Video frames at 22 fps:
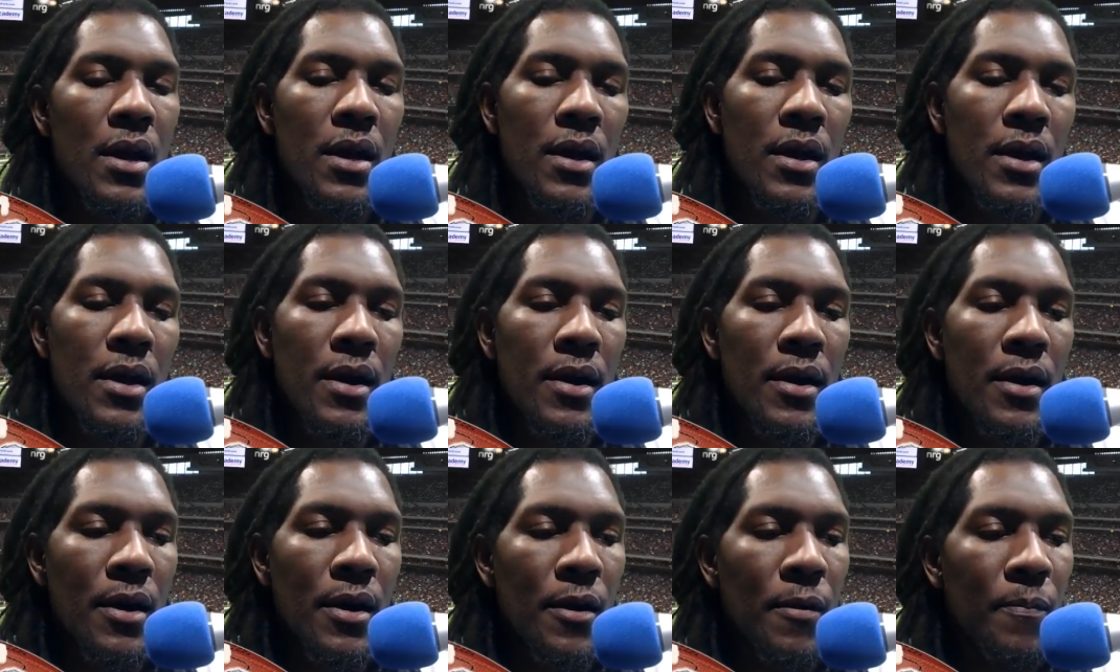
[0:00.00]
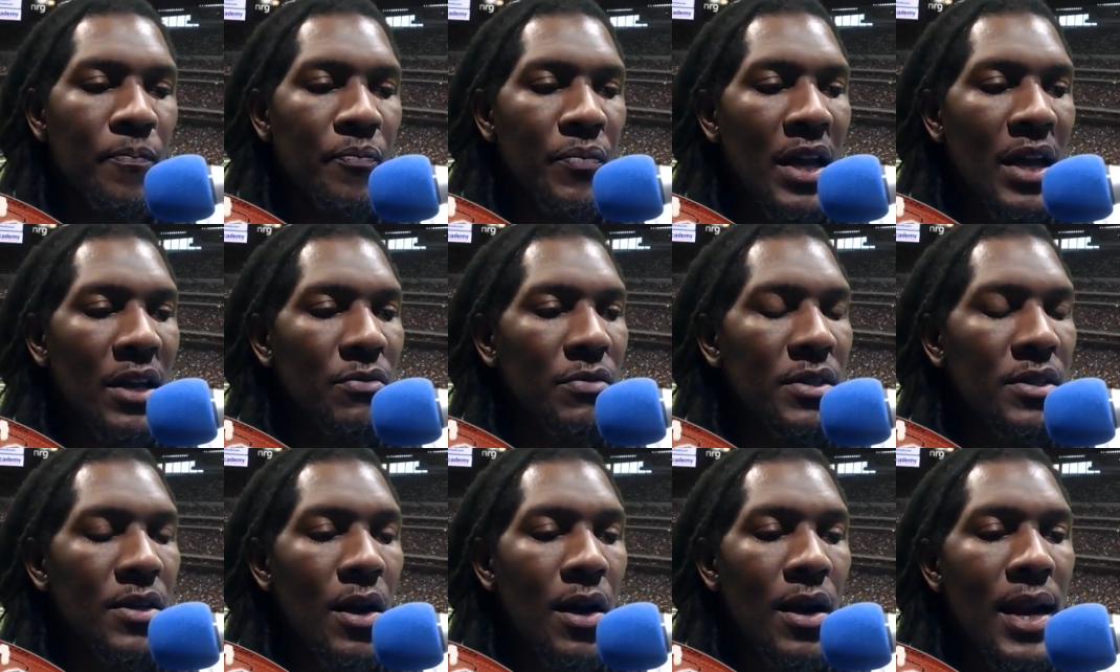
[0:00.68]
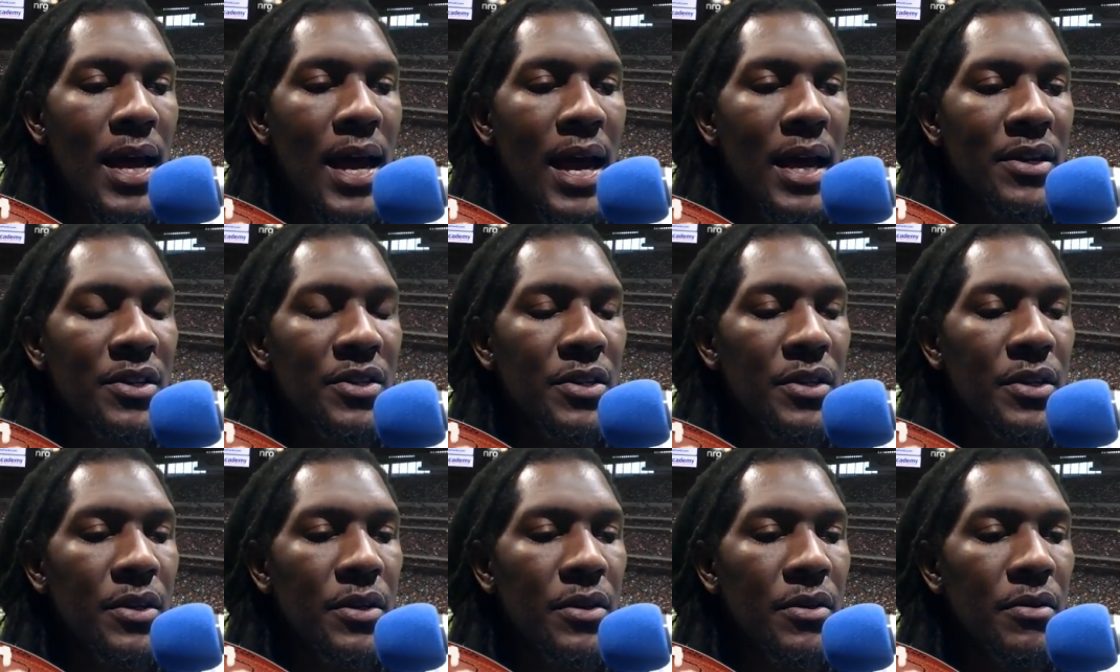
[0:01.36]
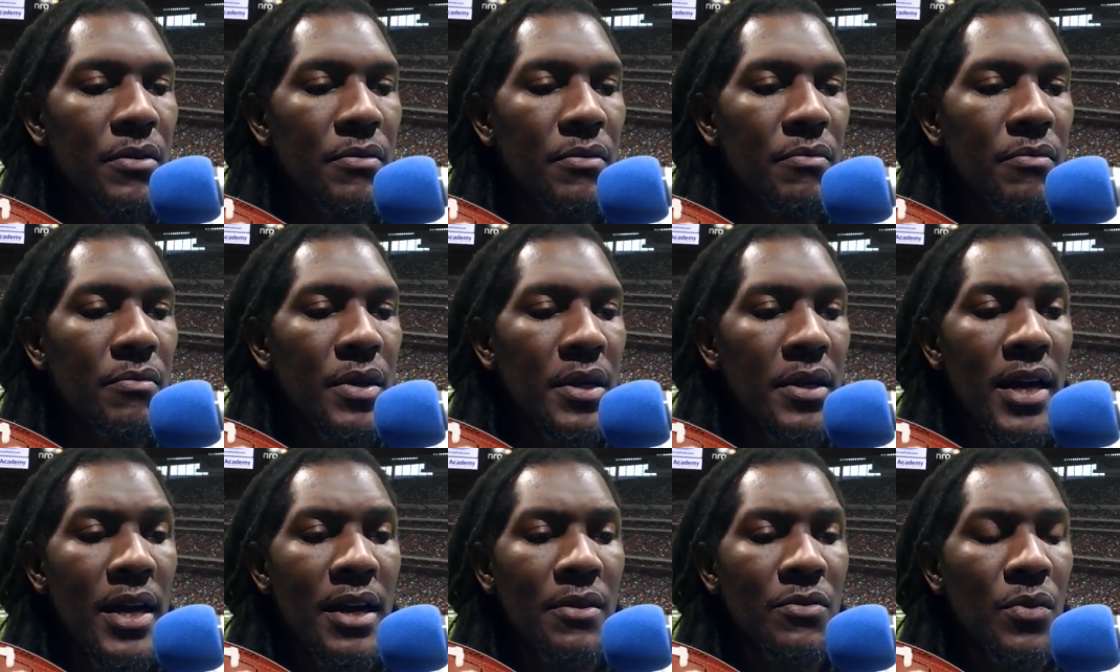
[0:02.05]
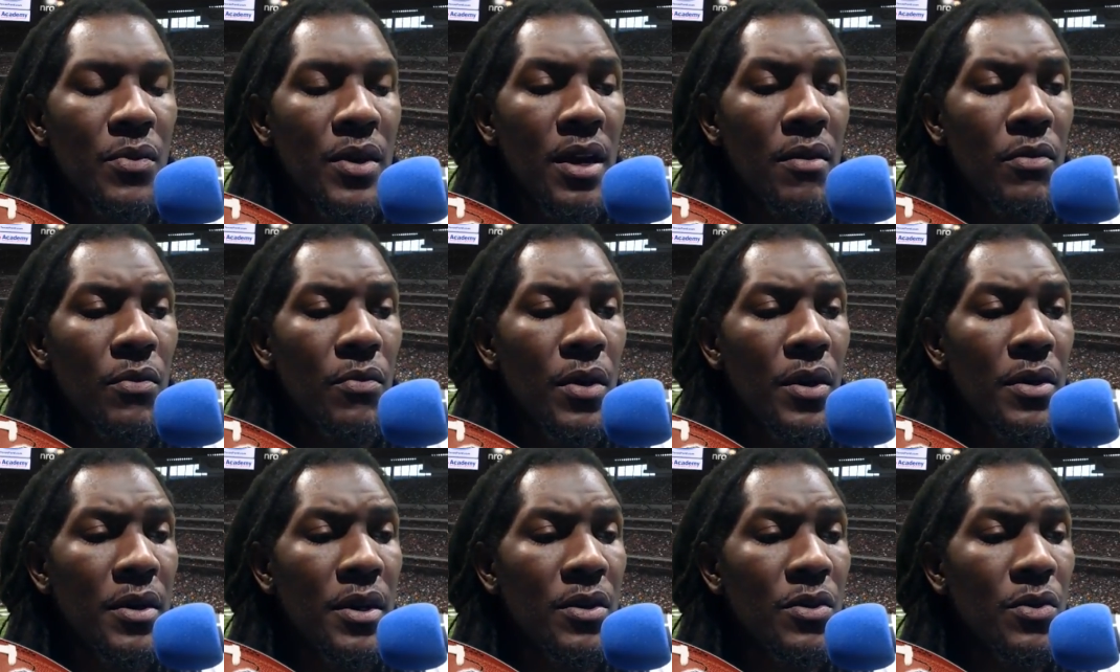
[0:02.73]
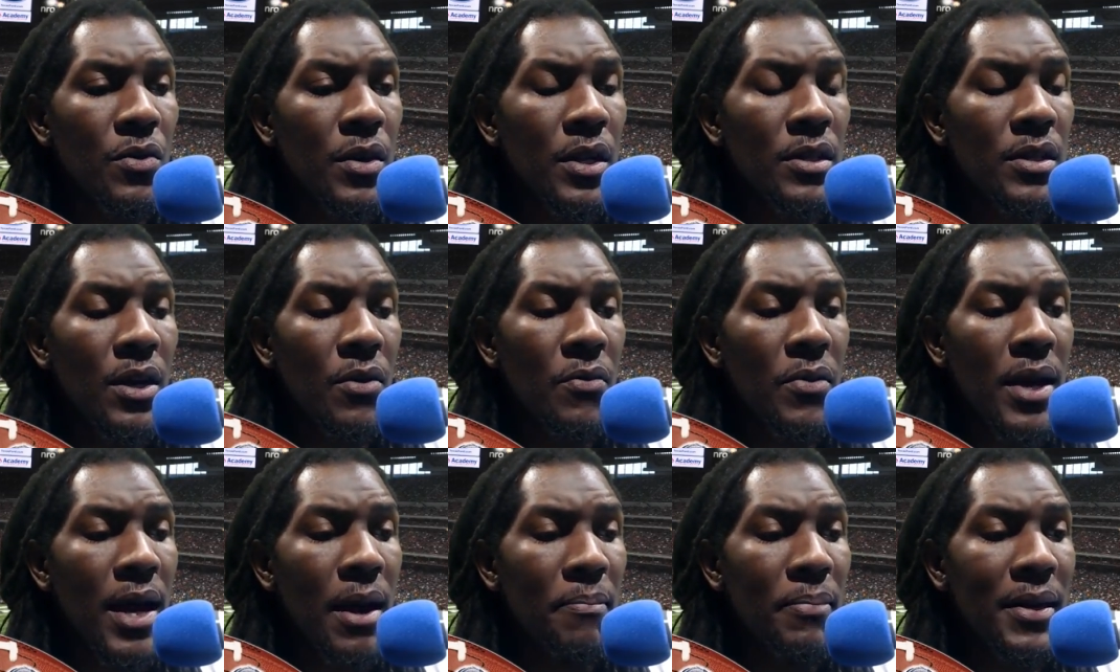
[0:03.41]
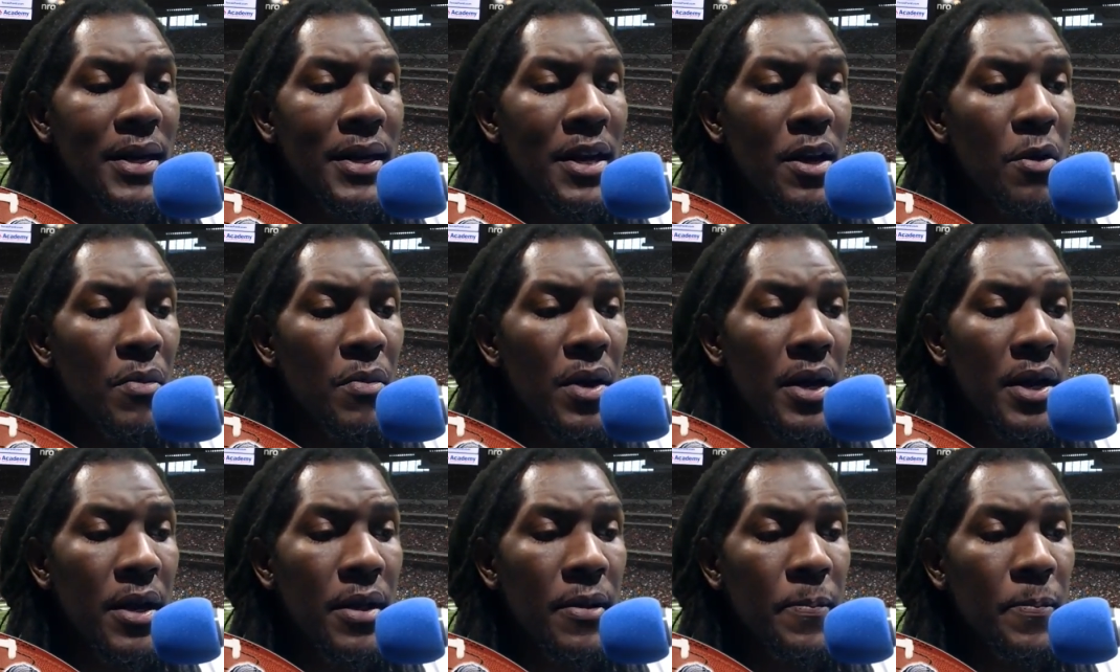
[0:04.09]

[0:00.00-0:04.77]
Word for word: Um, as we saw last year, big names went everywhere, didn't do anything. We got plenty of money.